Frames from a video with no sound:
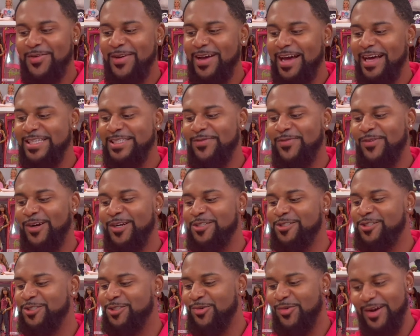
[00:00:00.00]
guys for
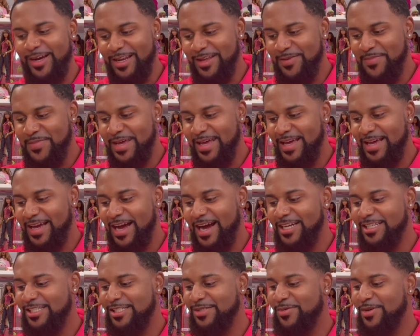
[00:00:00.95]
joining me
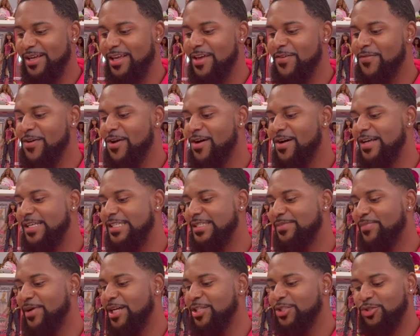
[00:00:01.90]
i just want to give y'all a
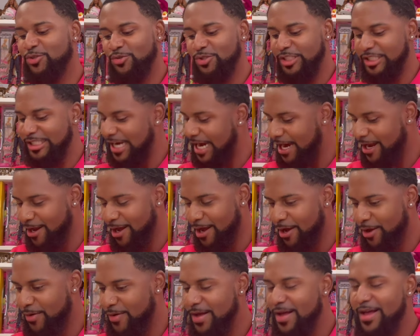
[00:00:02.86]
special shout
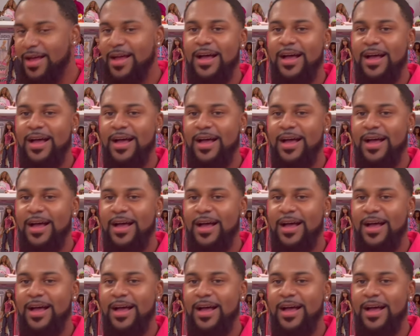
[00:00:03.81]
out